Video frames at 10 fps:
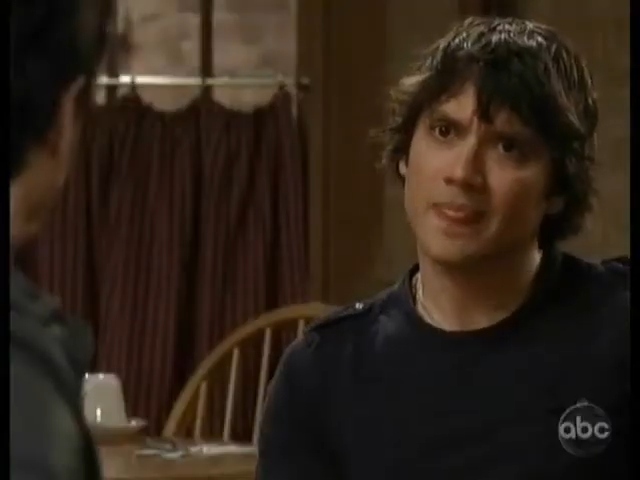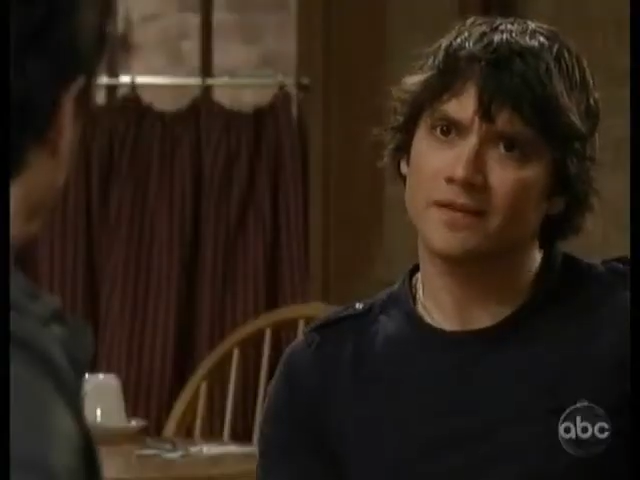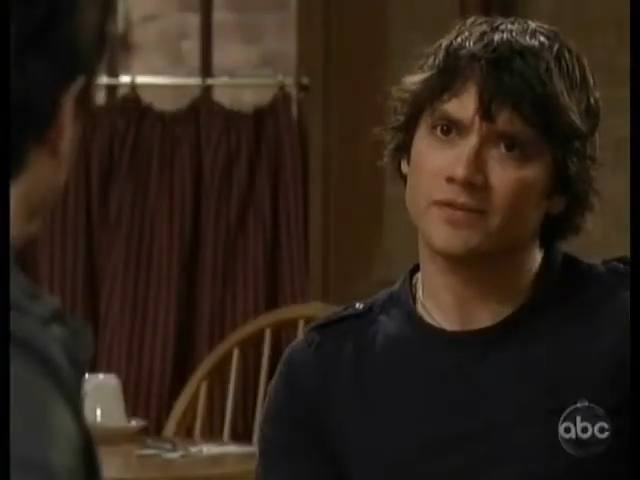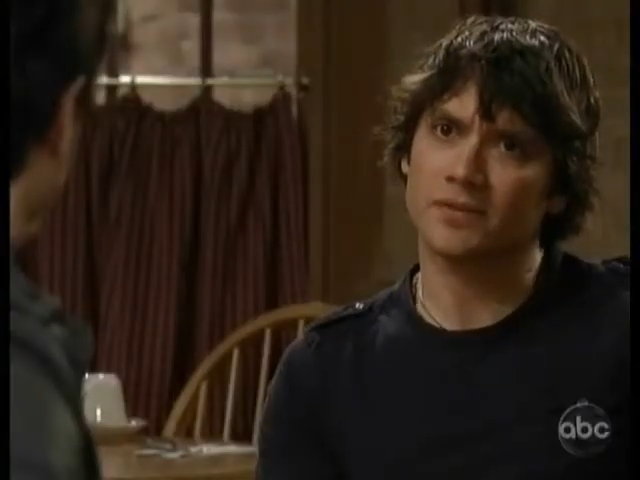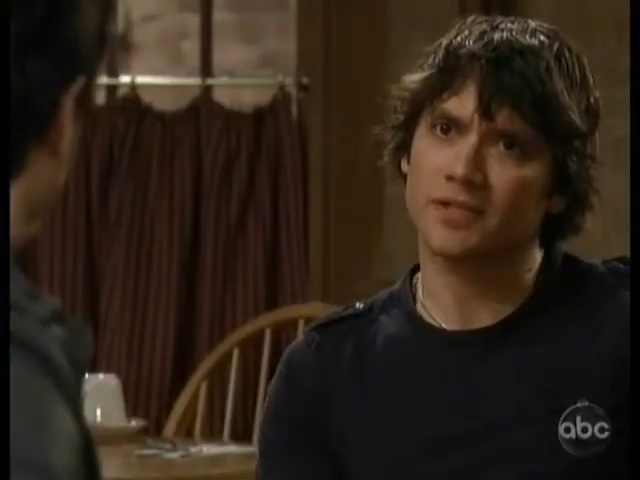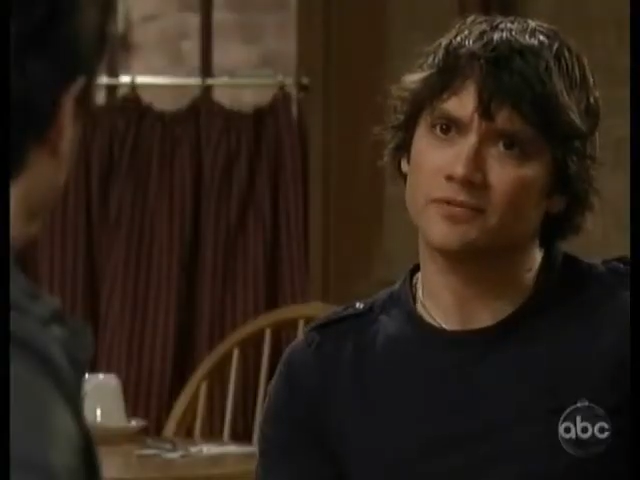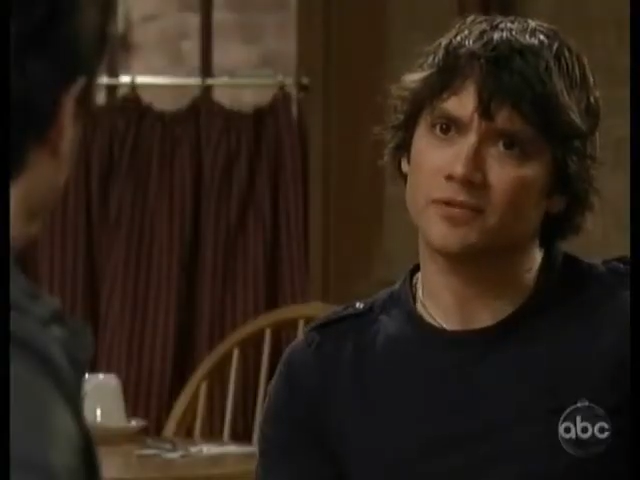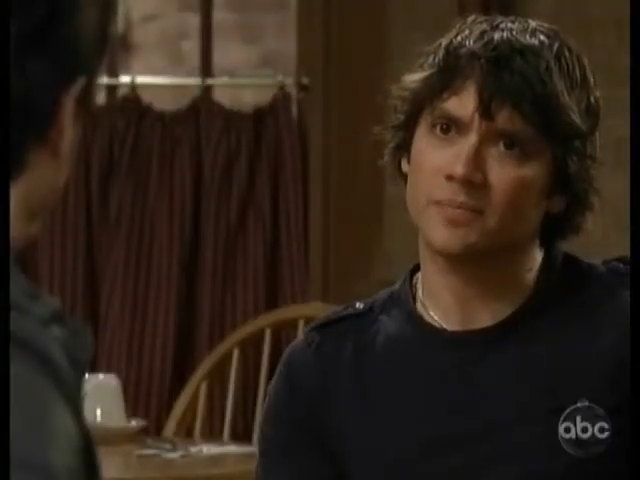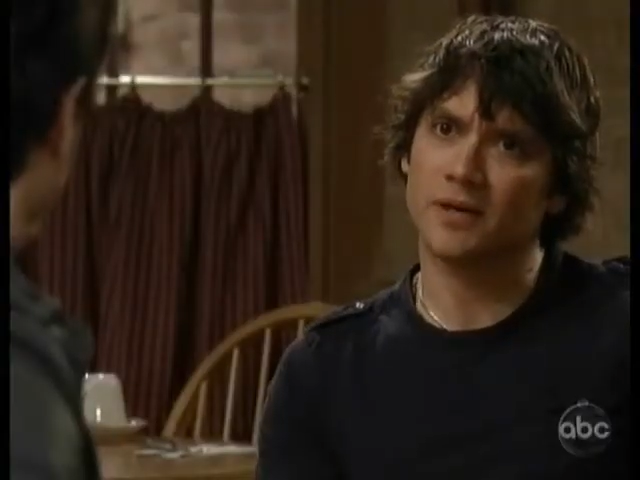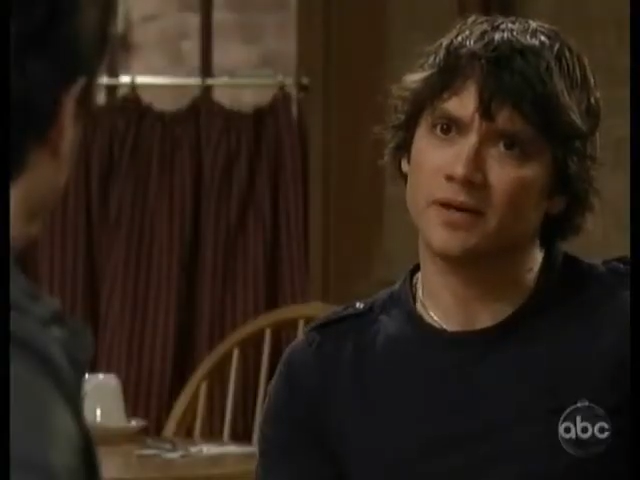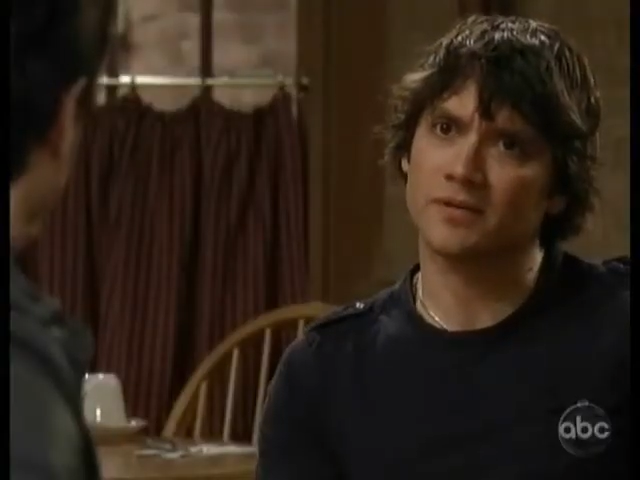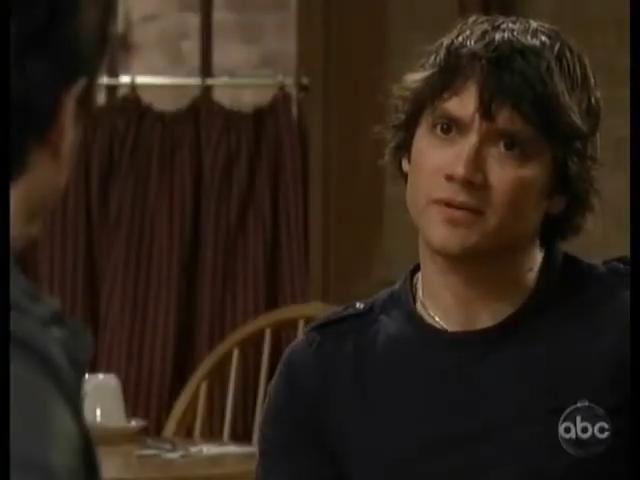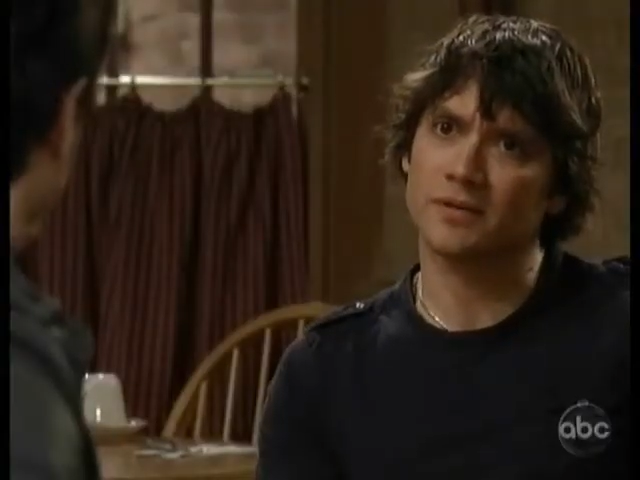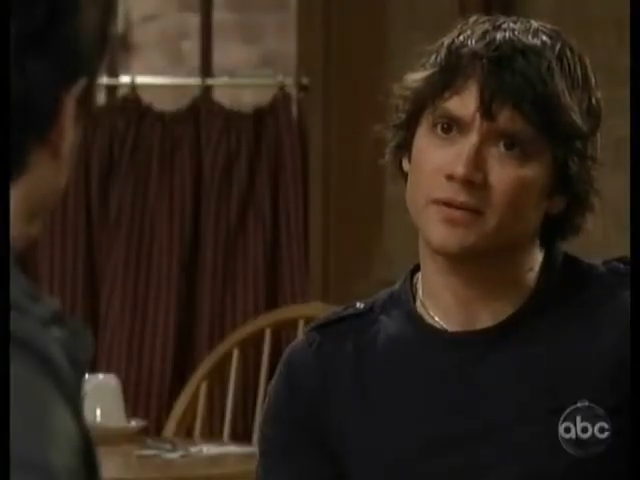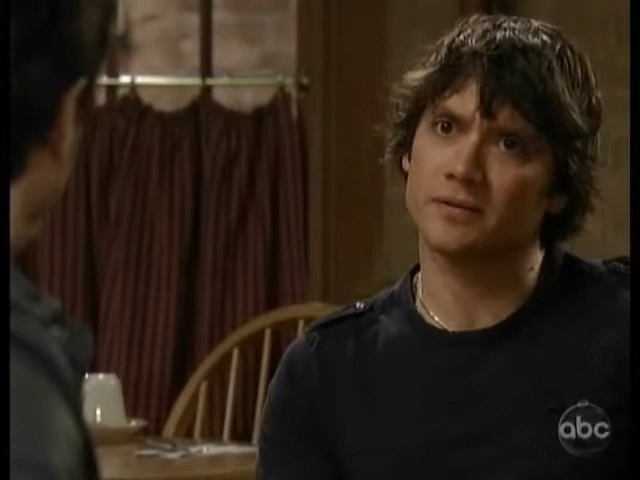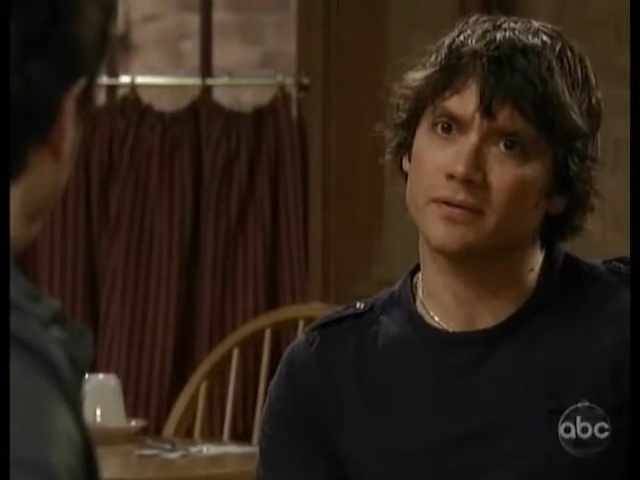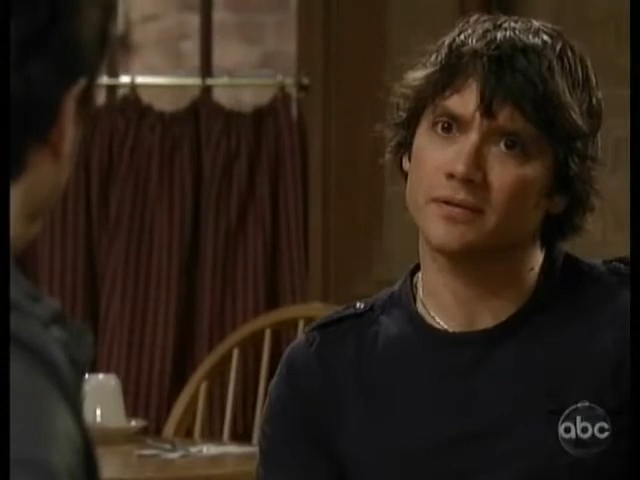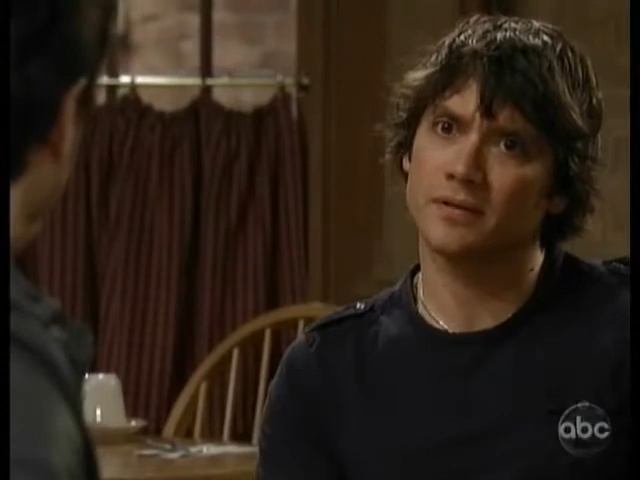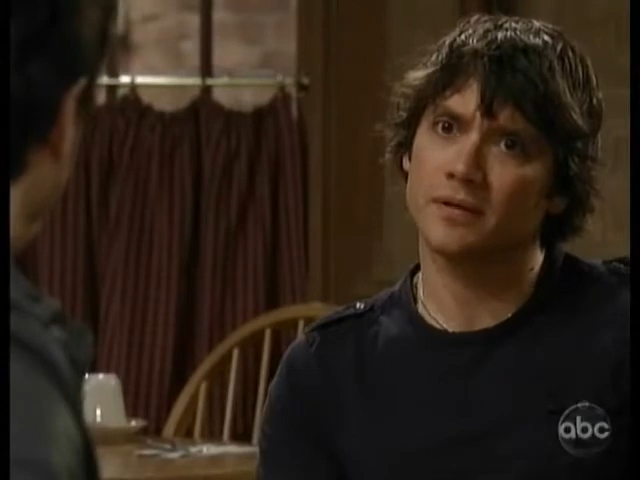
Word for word: So Kiefer's parents are either